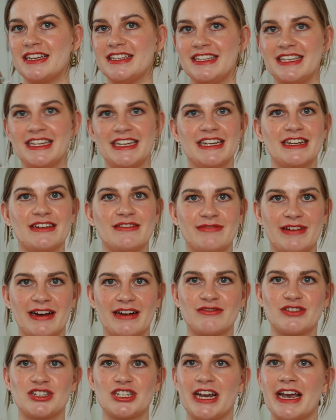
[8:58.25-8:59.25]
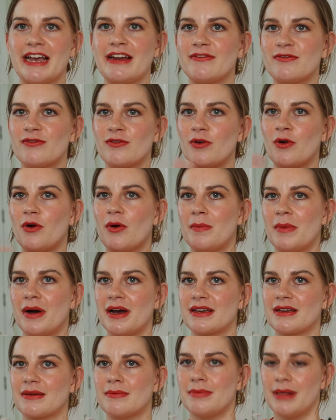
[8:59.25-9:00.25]
year-round shade for
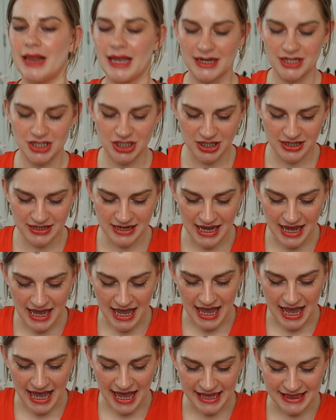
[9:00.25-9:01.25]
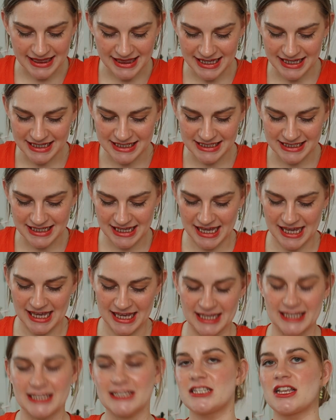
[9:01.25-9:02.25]
my complexion, and this
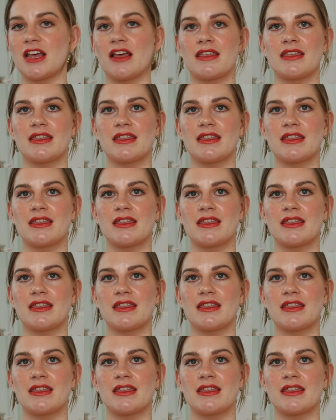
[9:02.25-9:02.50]
is